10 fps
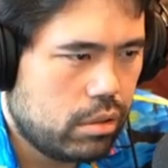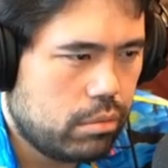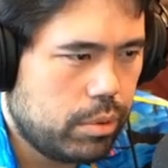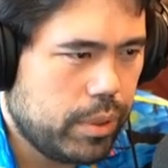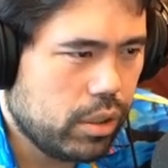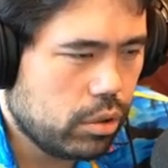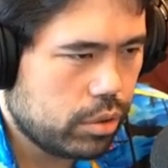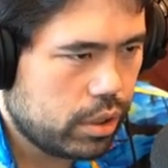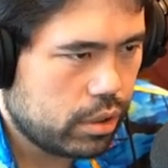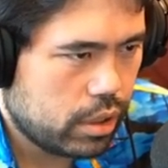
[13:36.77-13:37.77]
maybe I go
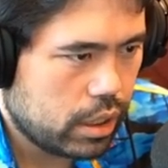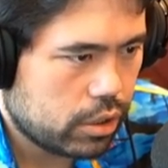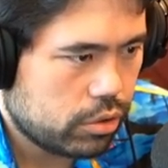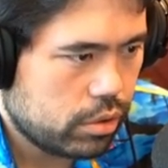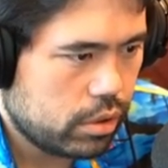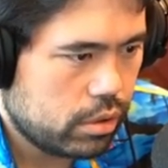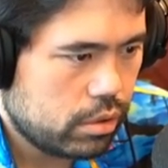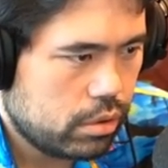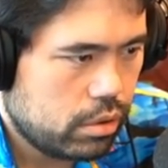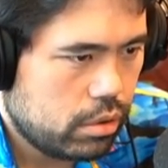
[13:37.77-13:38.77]
here actually.
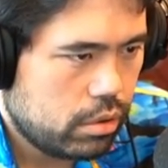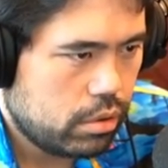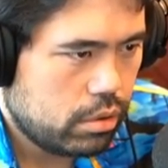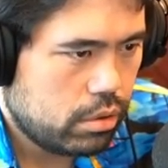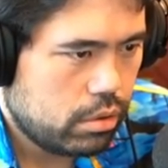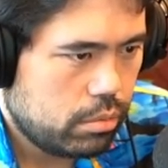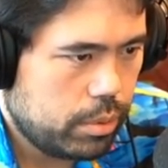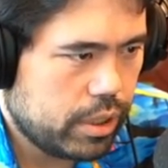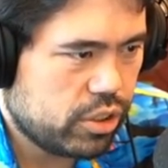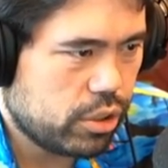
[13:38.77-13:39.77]
Maybe
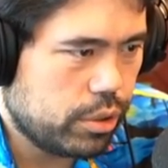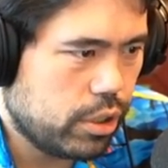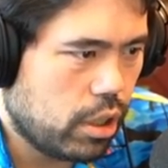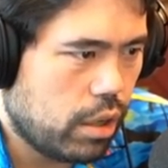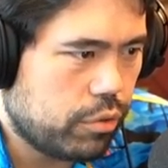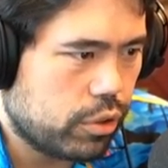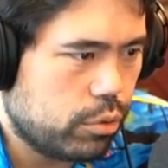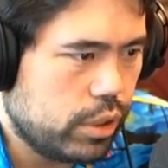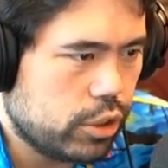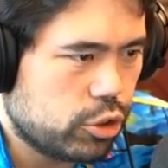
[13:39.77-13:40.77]
I just go here off for the
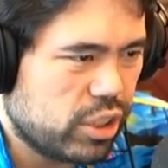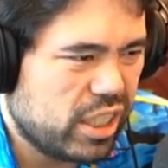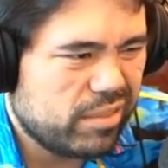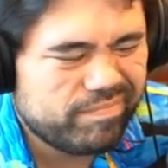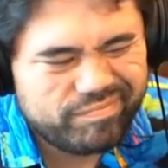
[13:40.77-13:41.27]
queen trade.